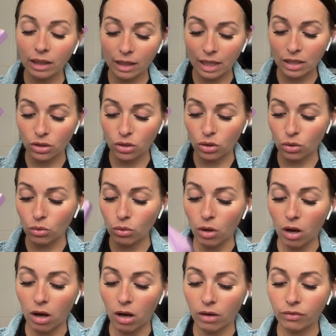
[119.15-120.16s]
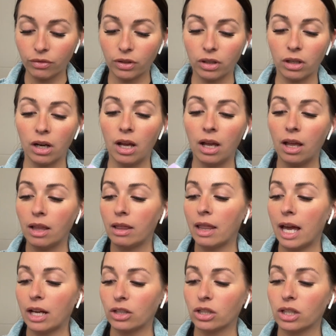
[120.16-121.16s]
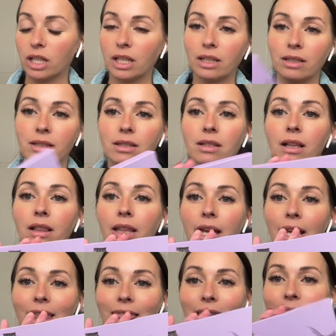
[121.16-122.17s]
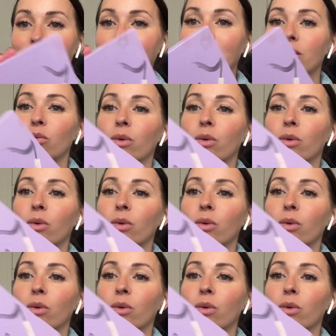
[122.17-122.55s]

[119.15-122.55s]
They do offer lash kits like this